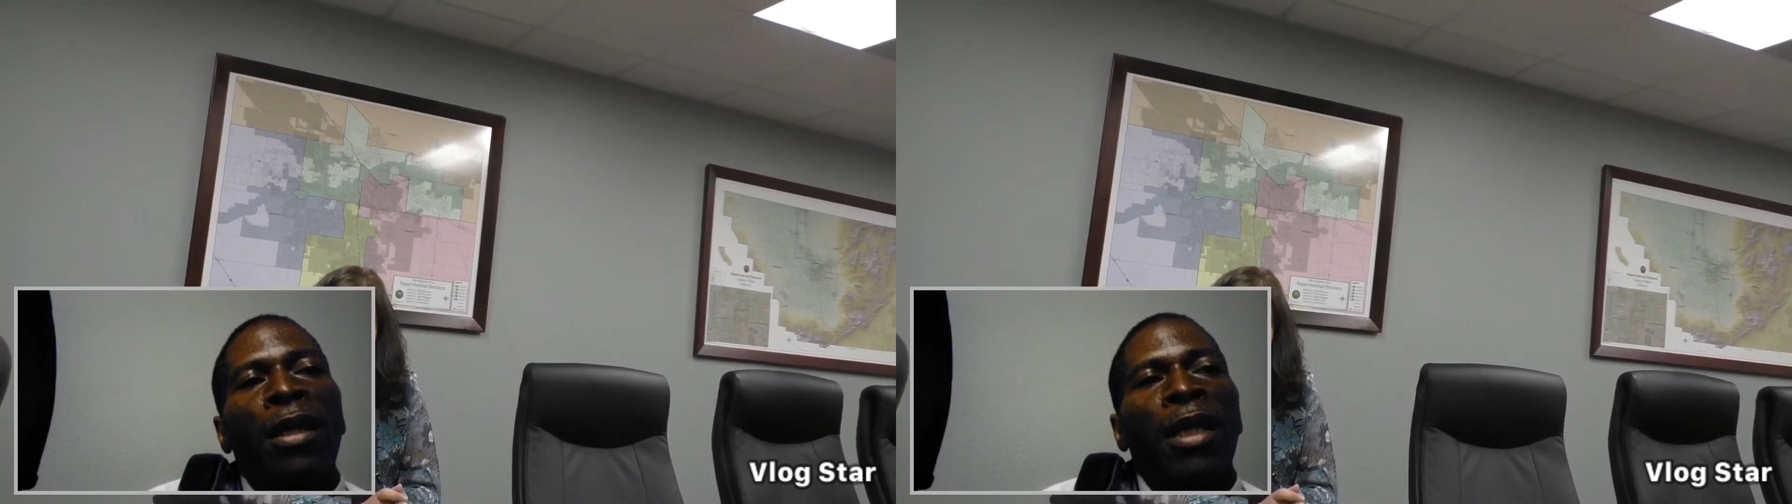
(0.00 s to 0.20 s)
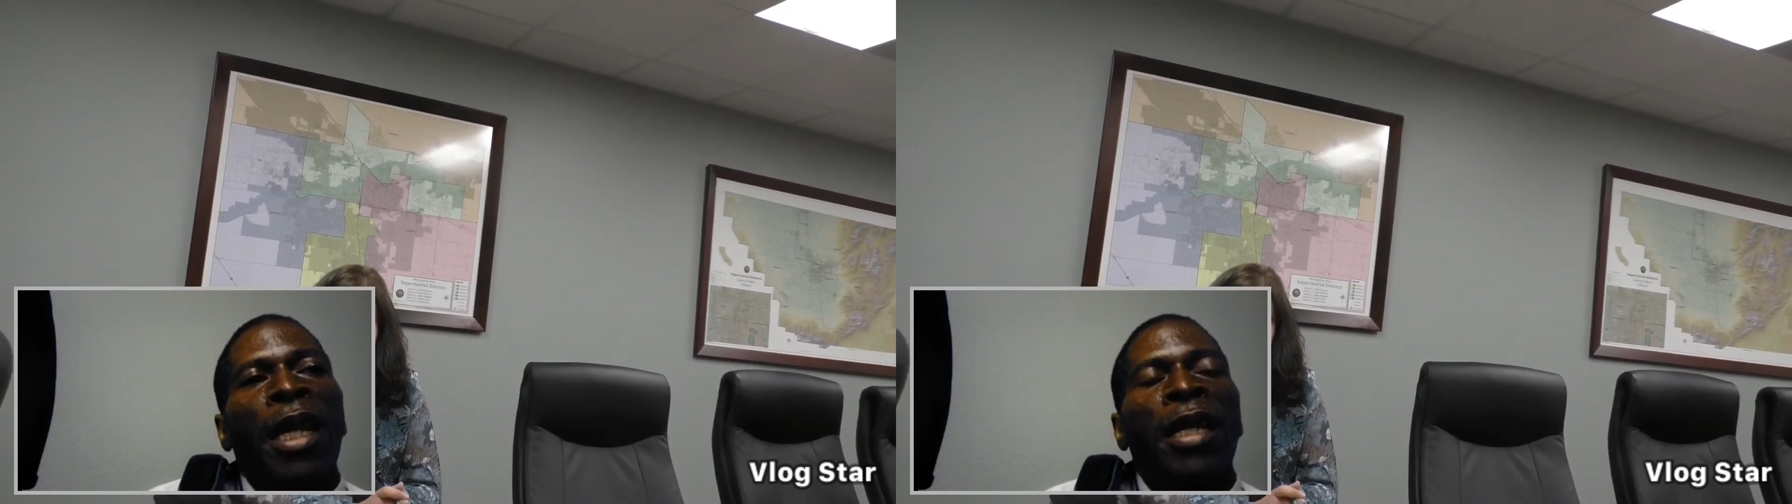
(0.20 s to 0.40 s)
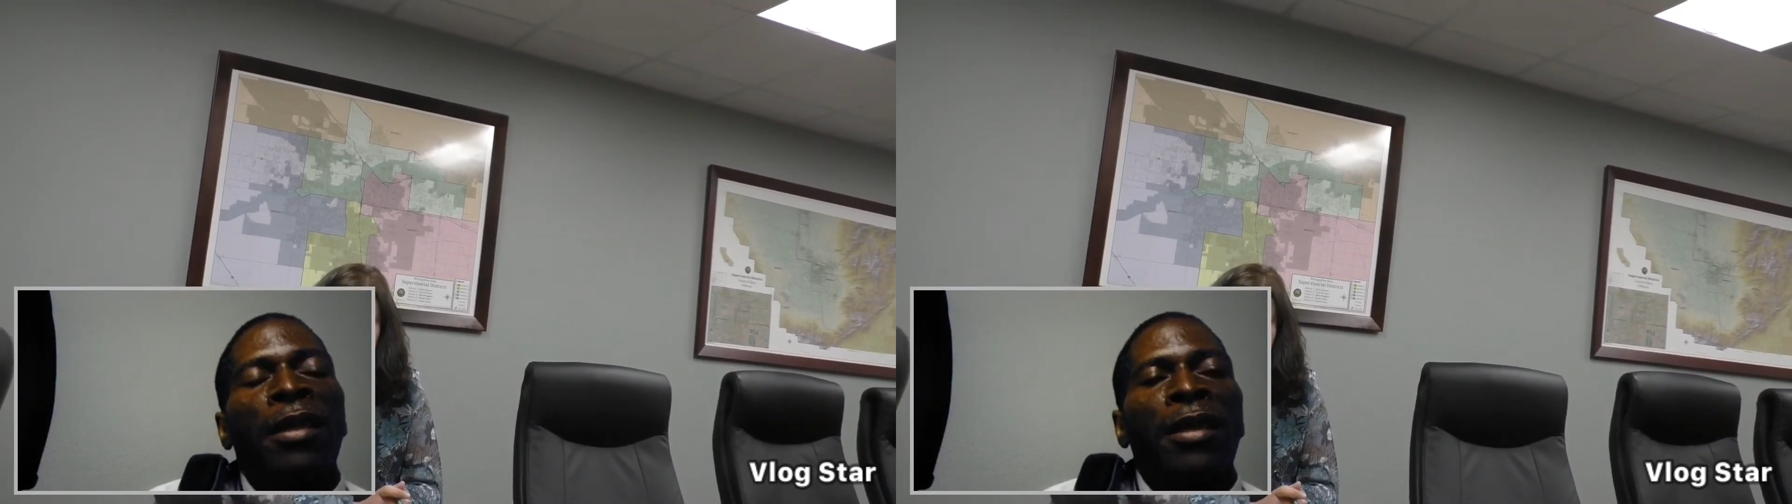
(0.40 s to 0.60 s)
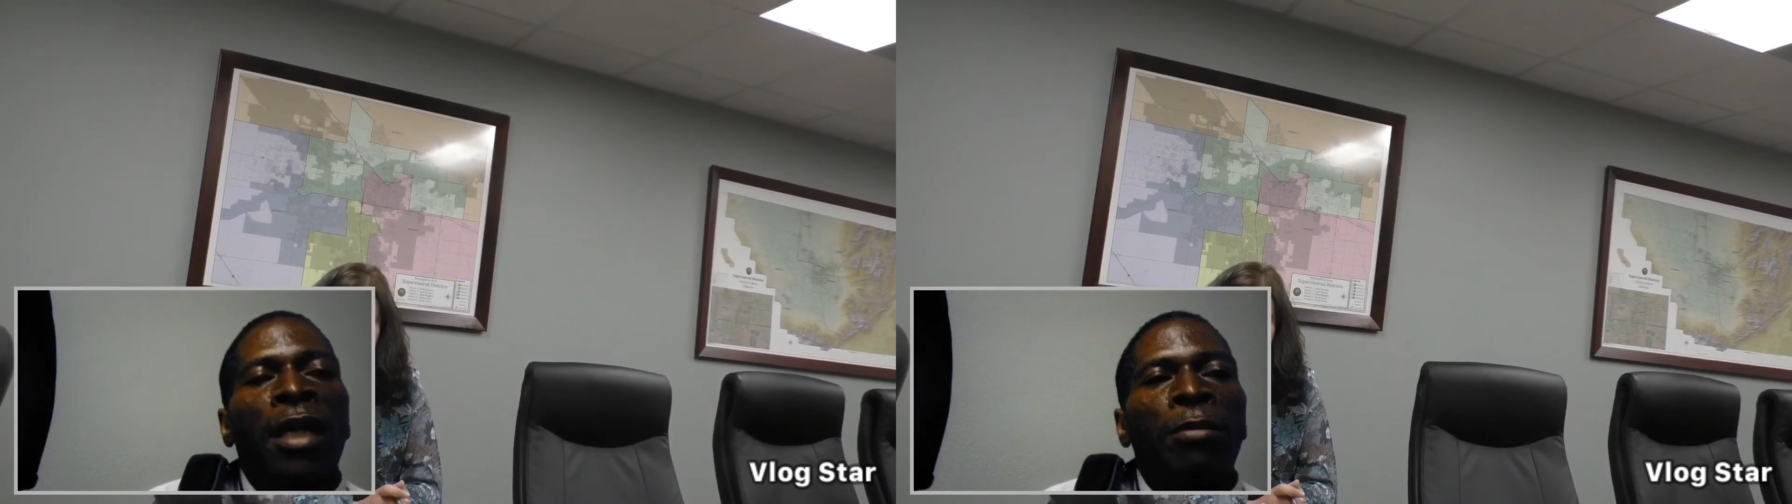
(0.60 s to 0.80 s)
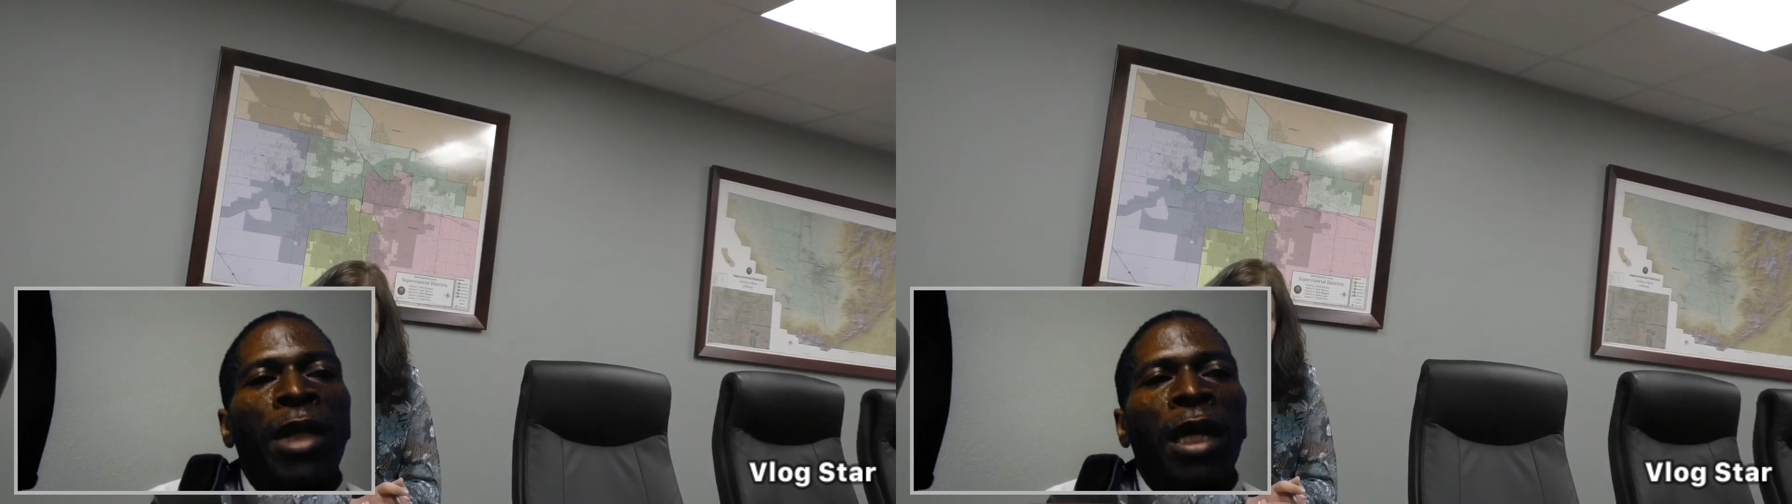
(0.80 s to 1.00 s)
that
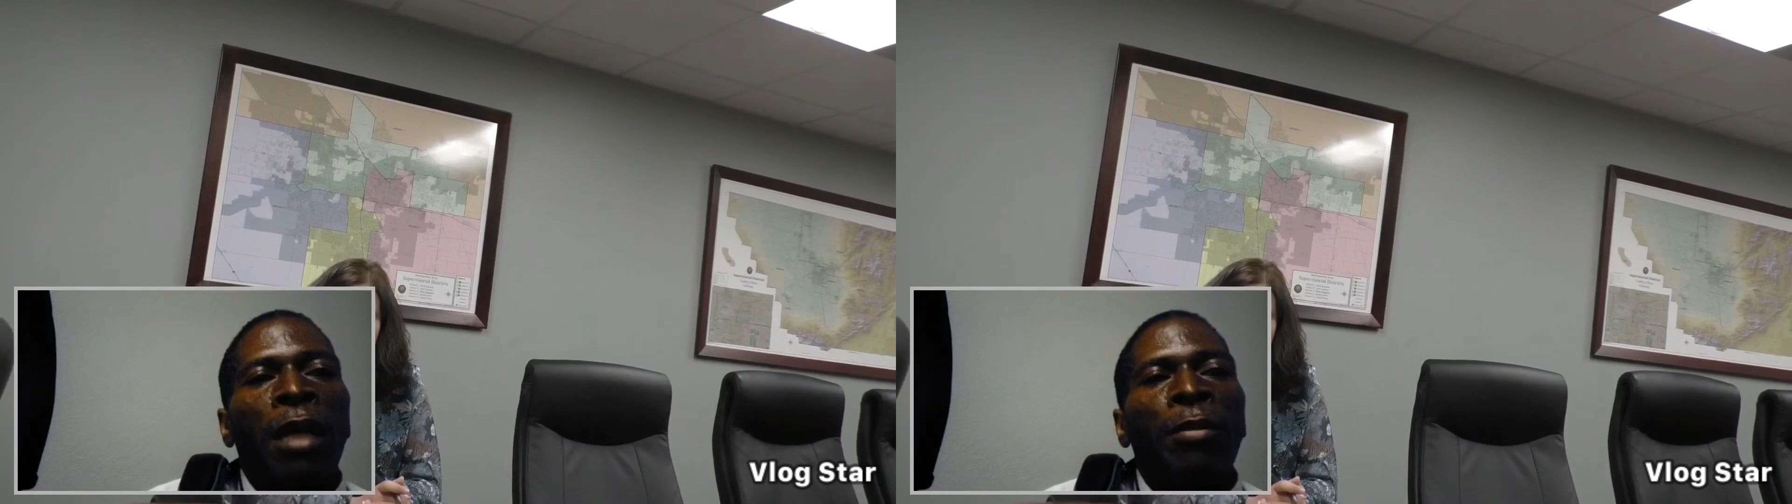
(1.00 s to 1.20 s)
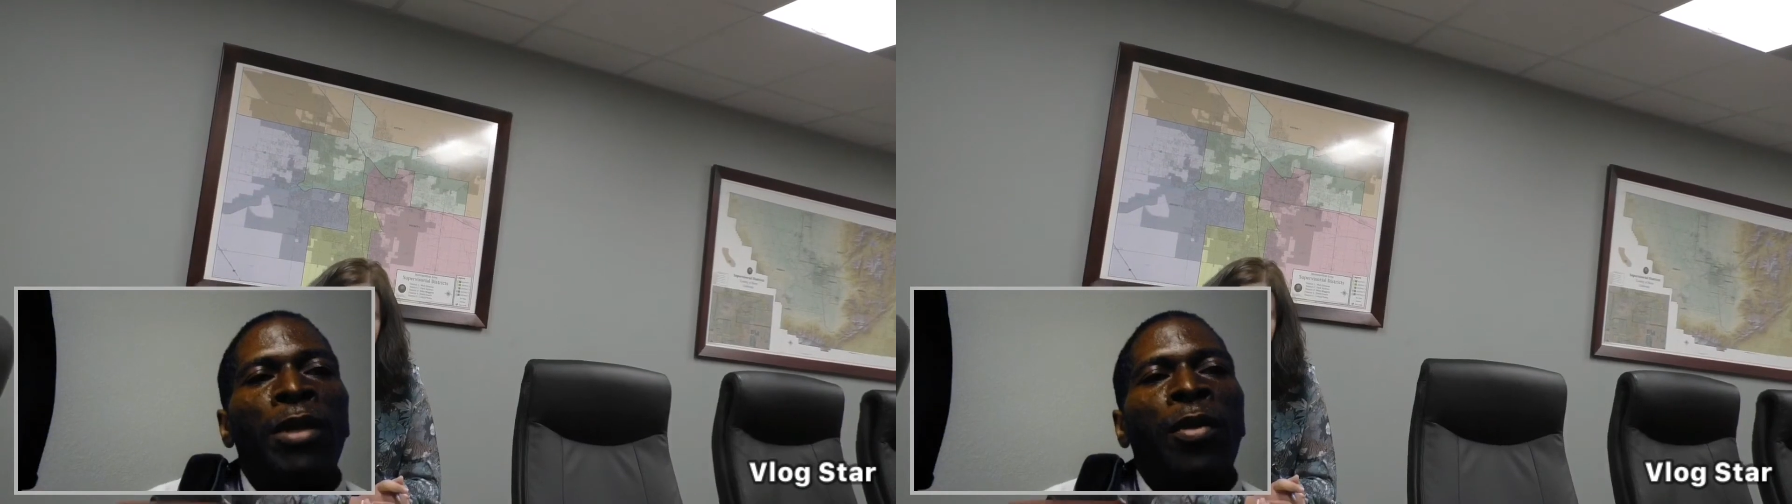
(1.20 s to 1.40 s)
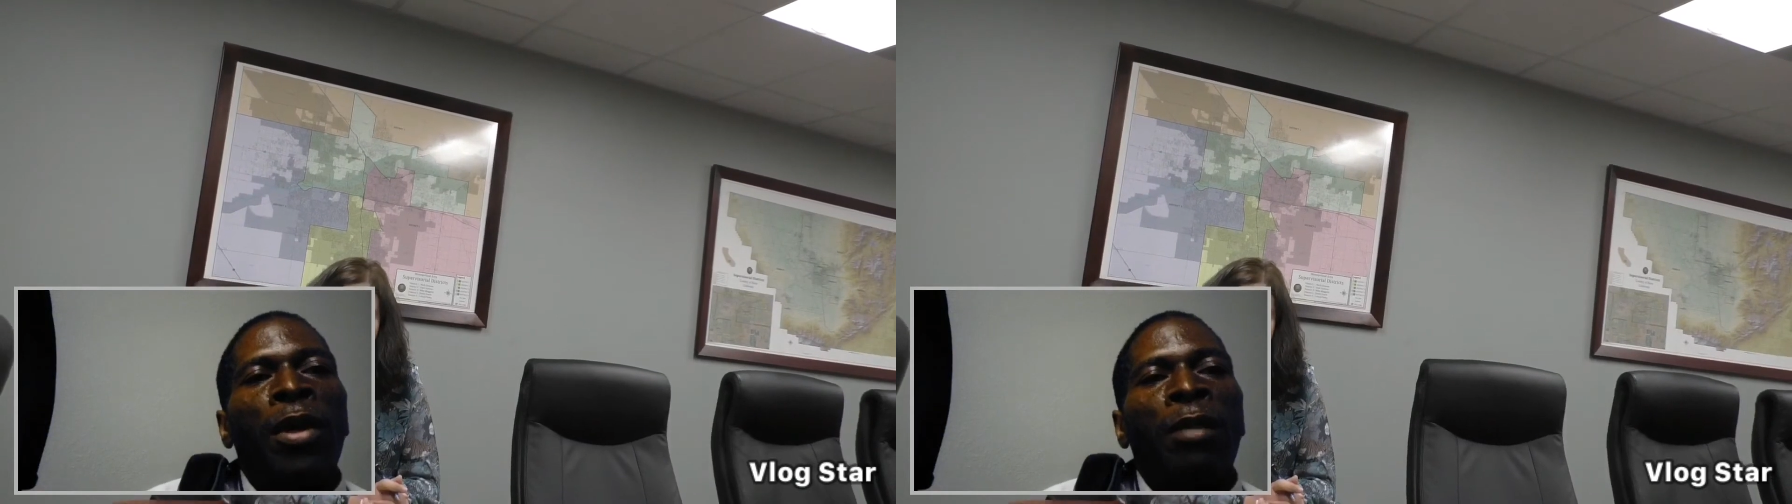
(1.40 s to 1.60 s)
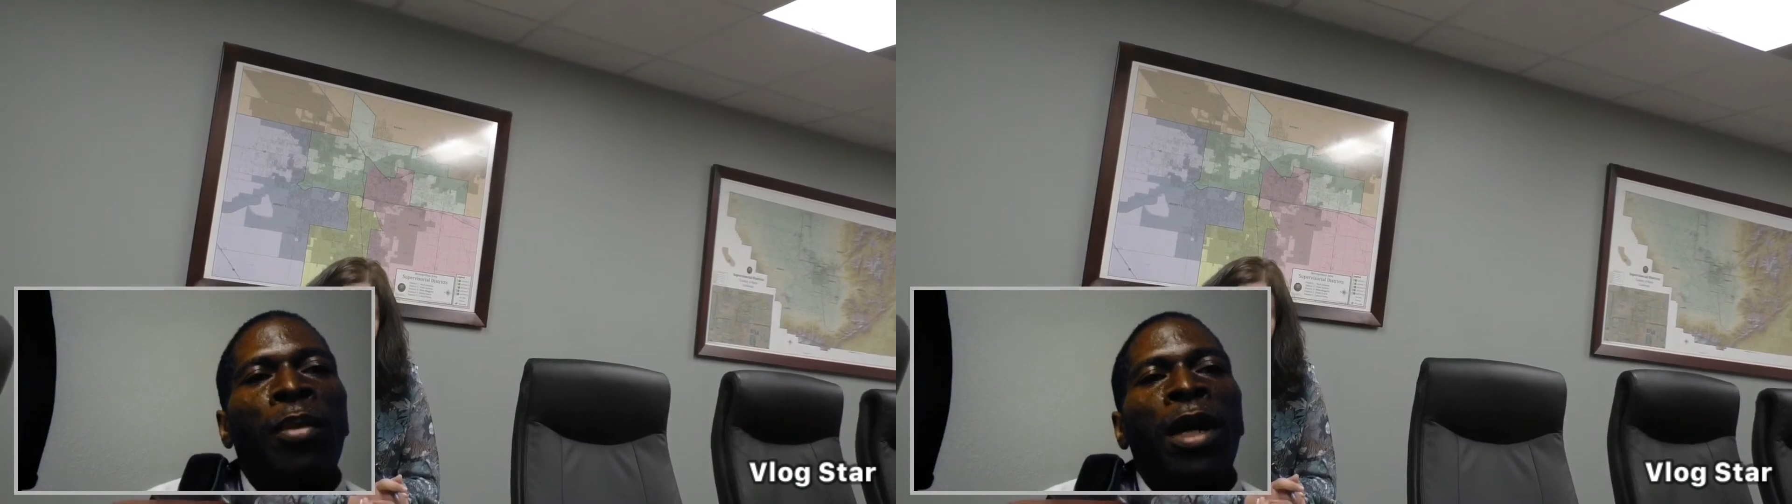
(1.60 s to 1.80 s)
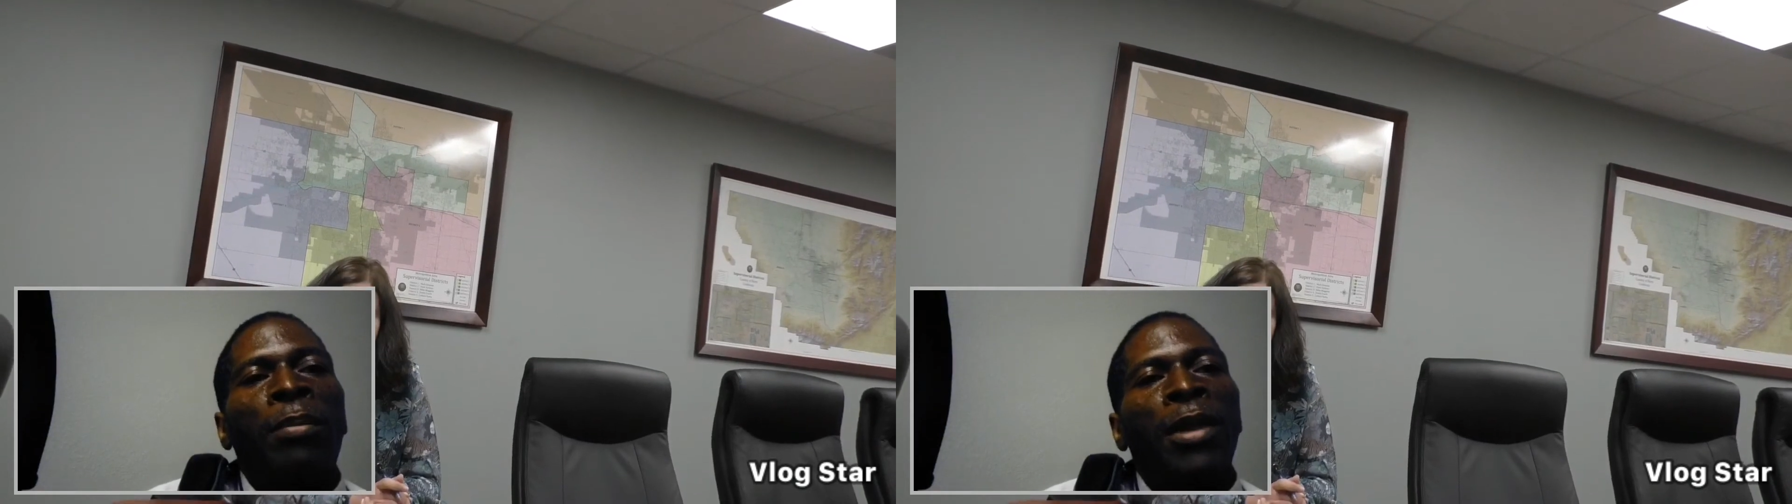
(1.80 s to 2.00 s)
sometimes is working
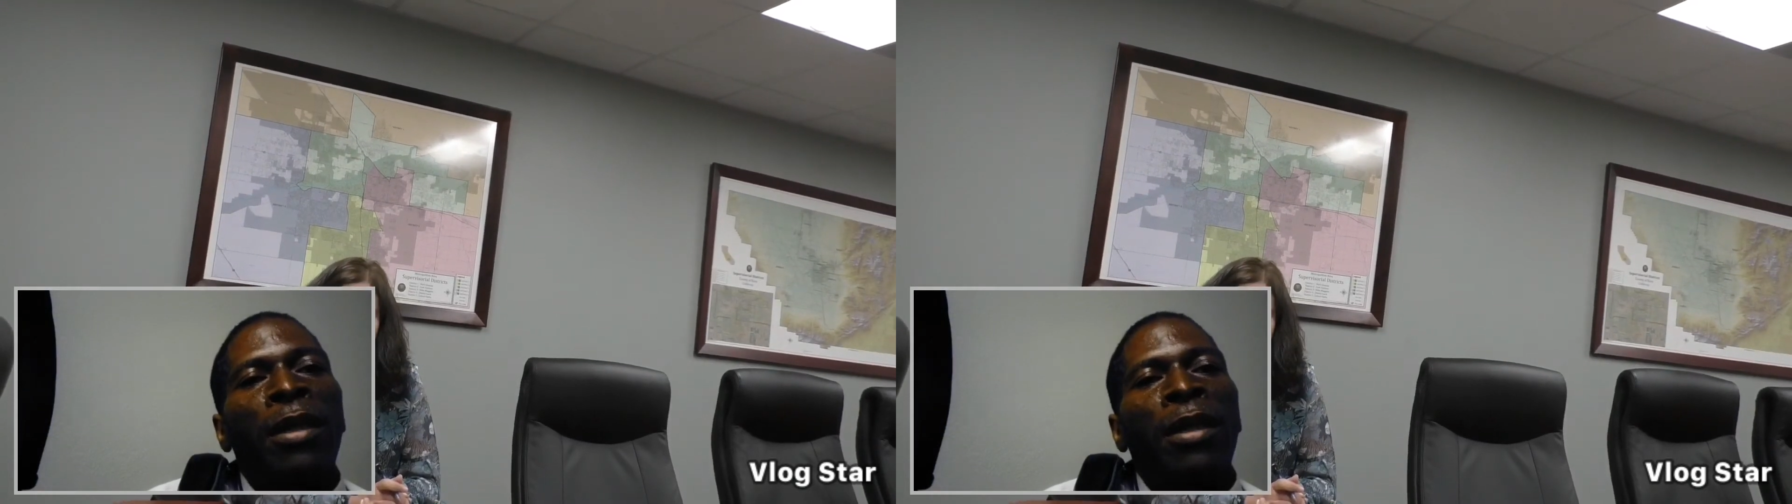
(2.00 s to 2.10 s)
properly